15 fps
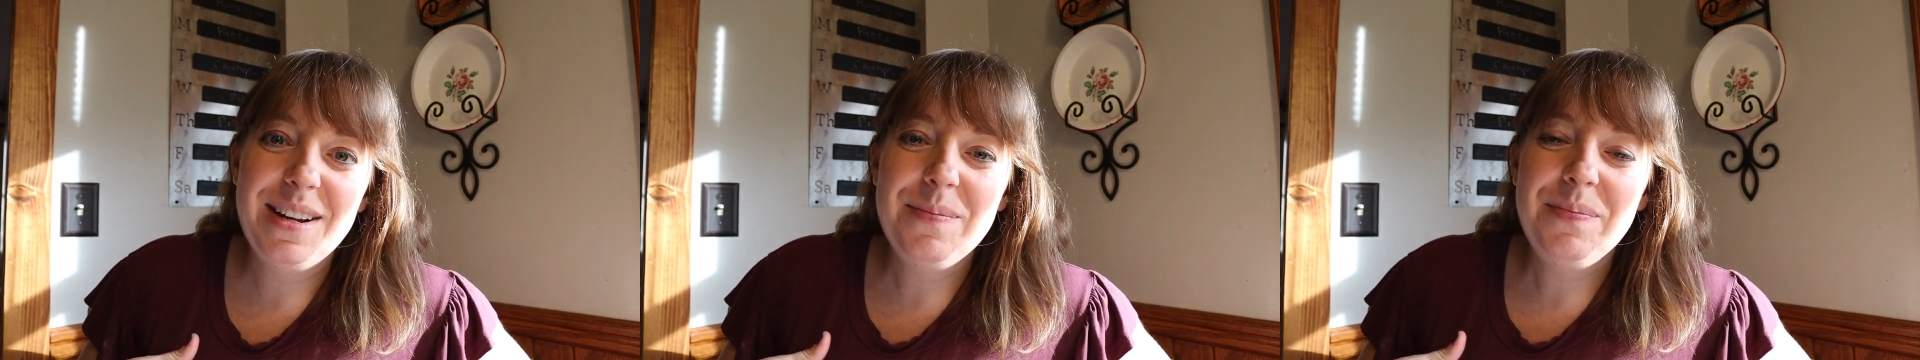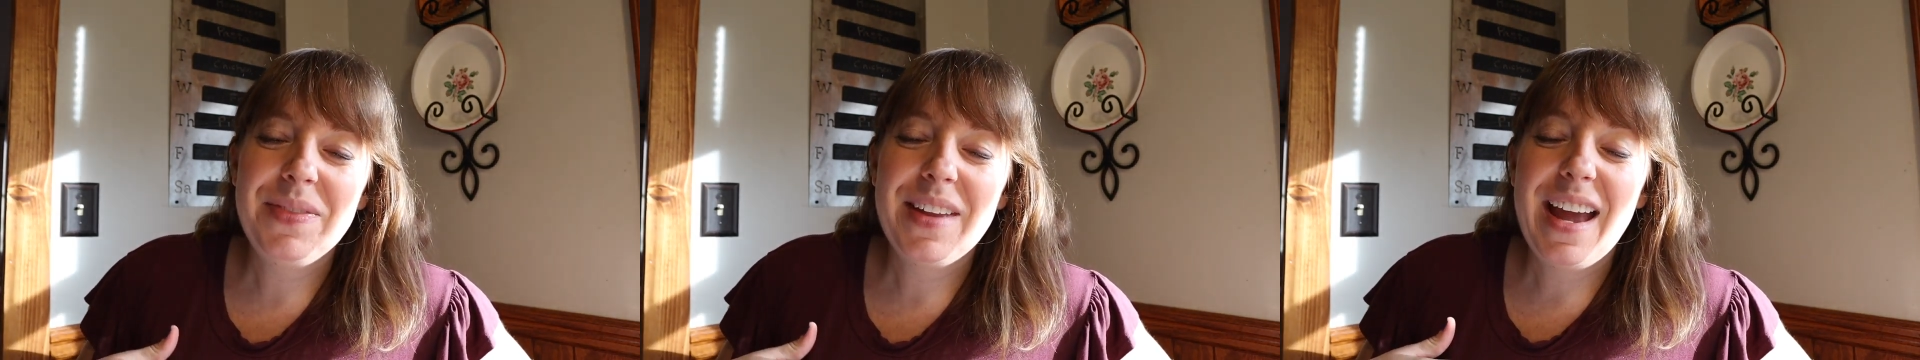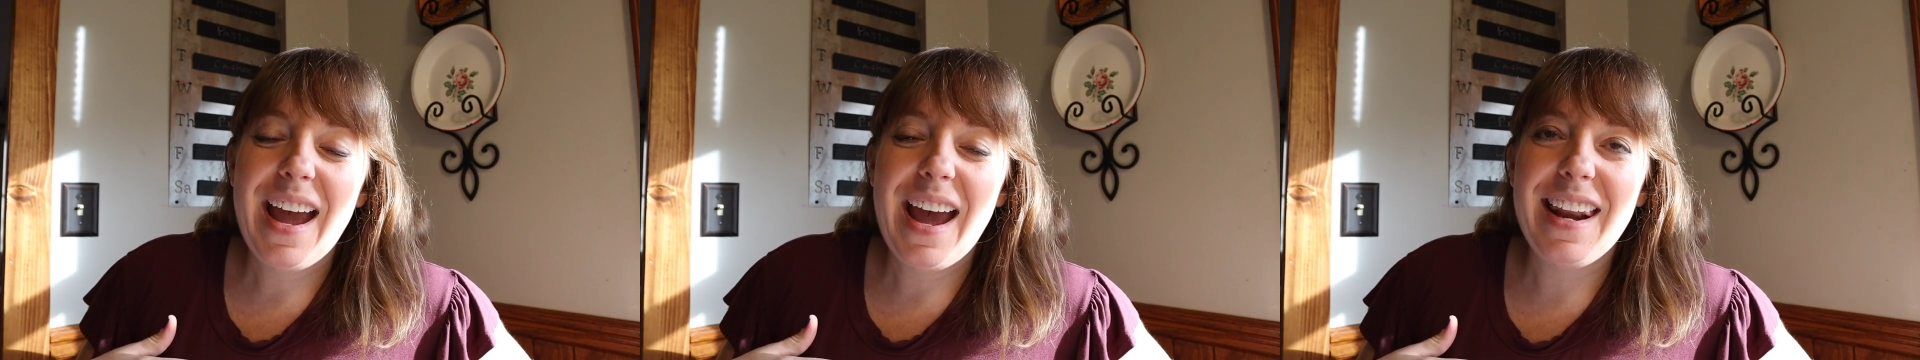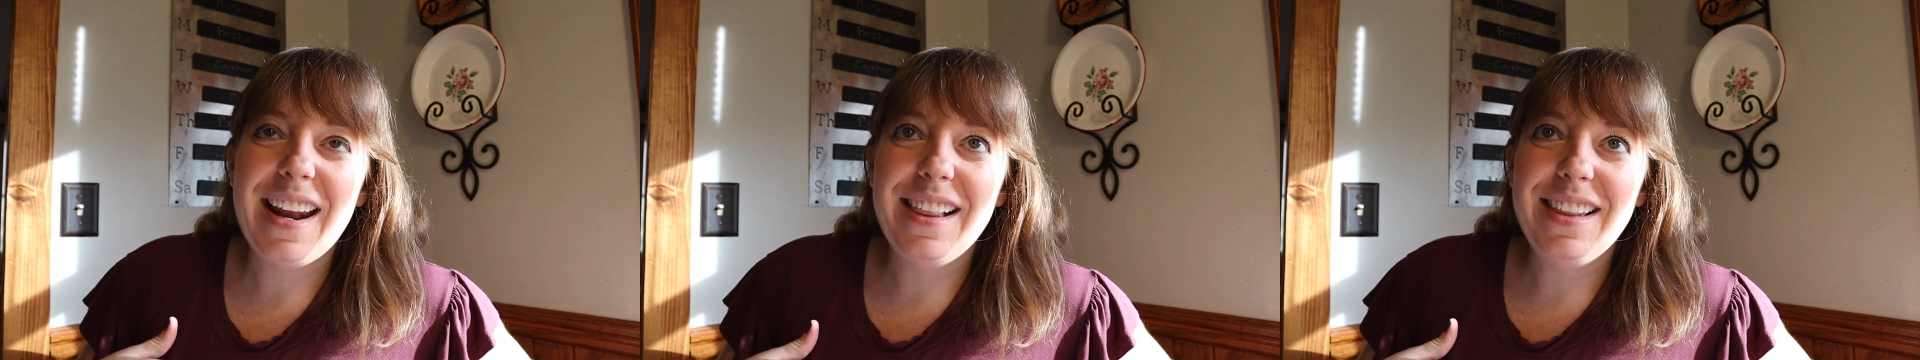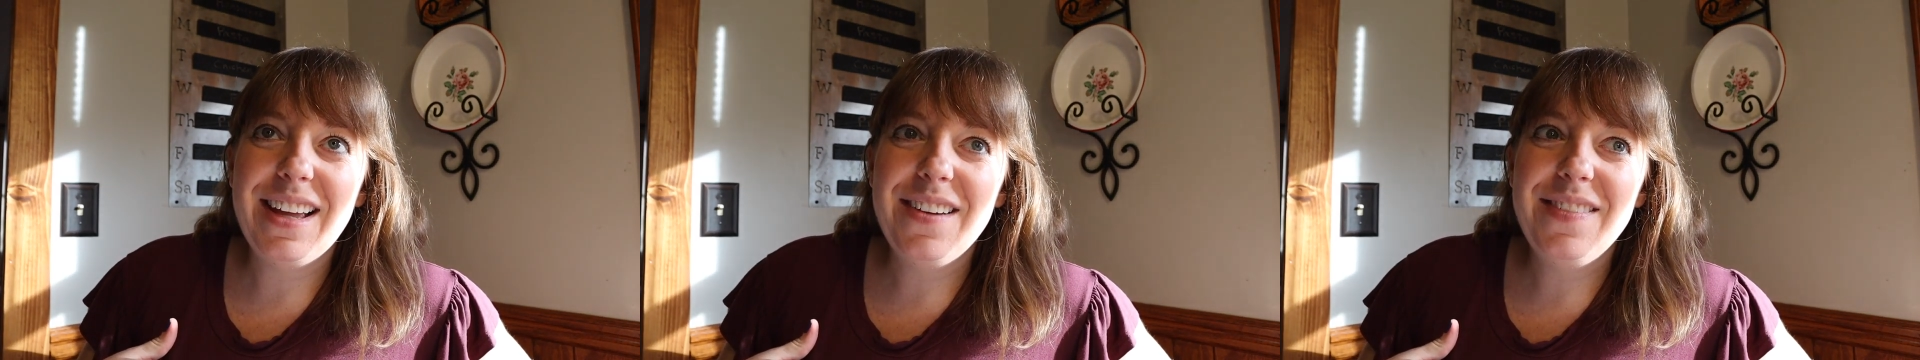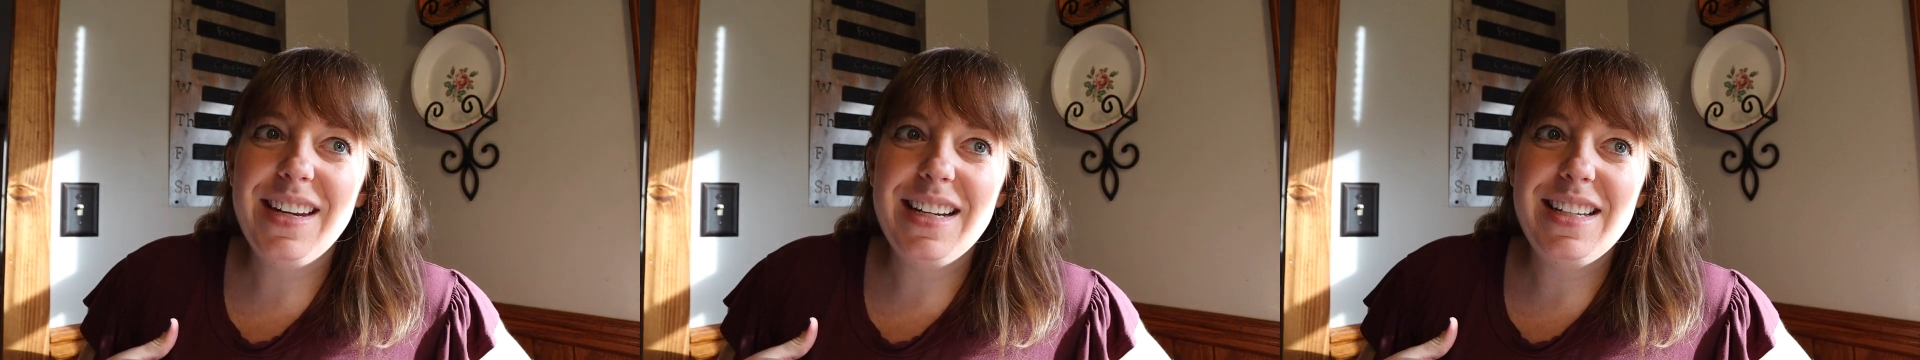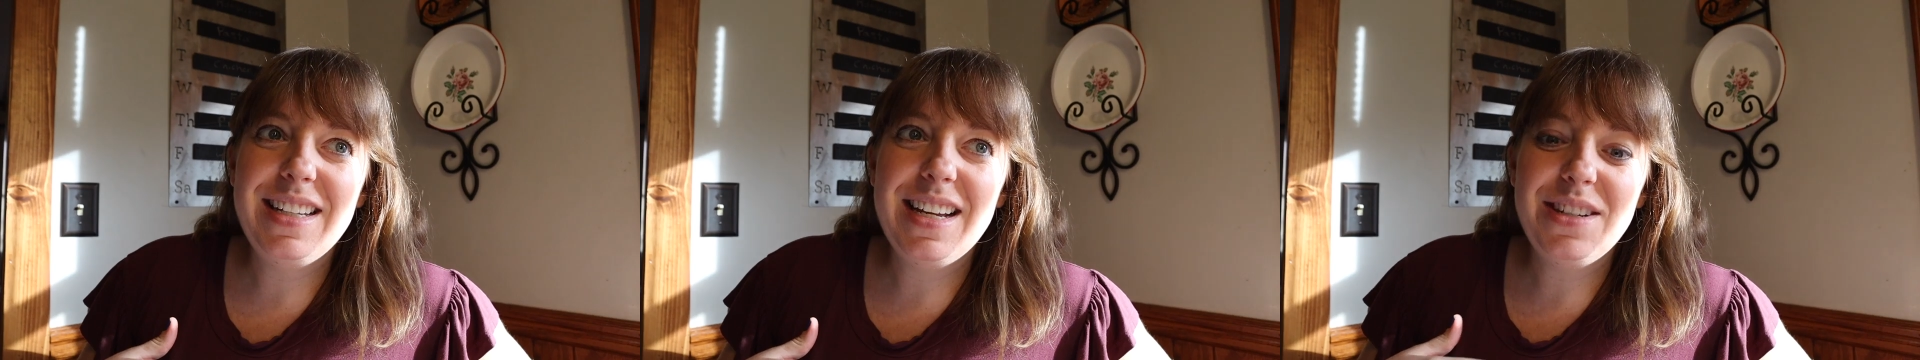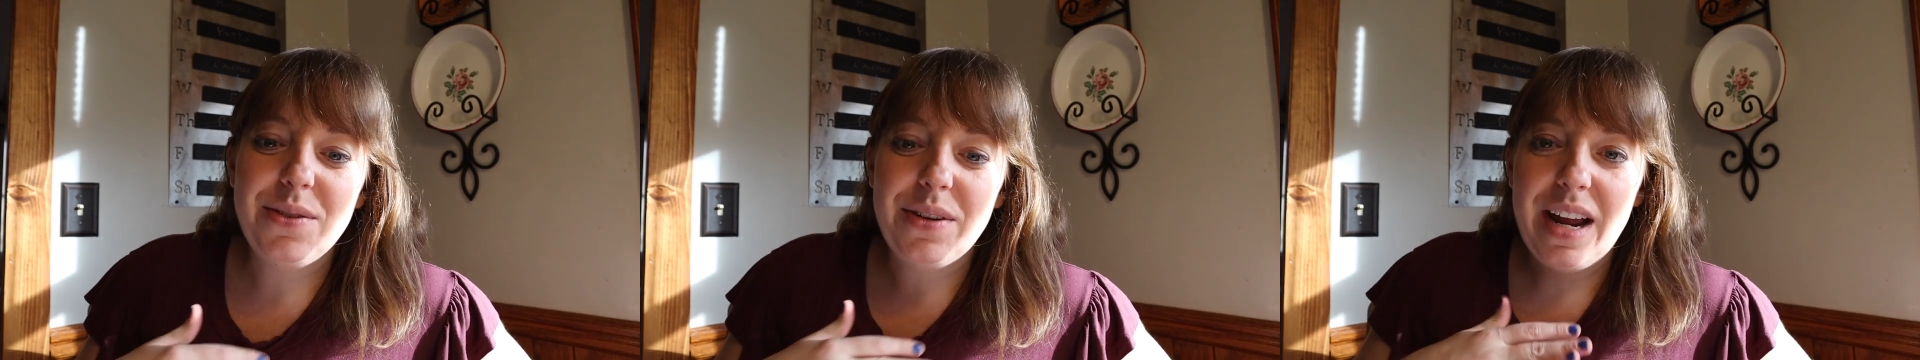And I love that it says